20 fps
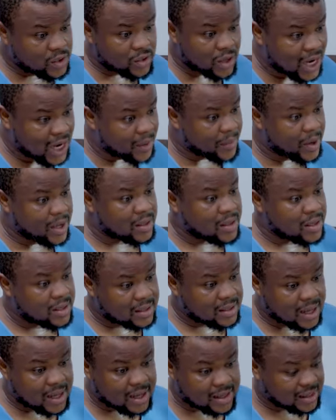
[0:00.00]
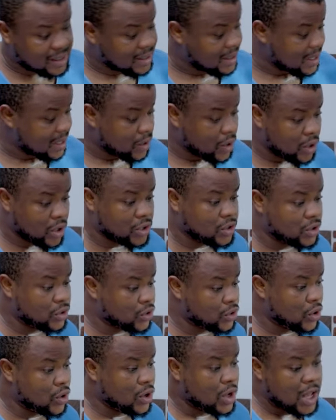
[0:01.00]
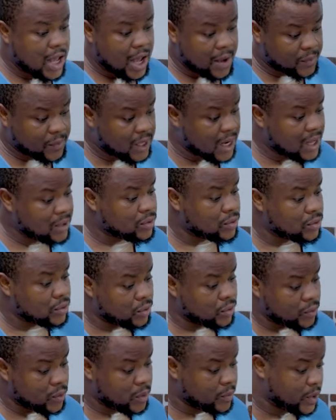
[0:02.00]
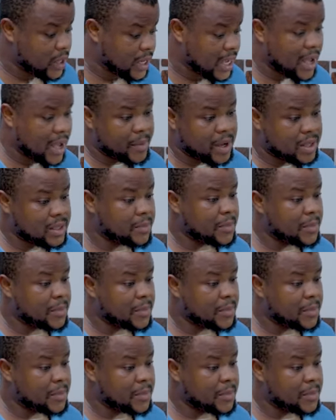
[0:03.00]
it's all about science and technology, so I'm trying to bring about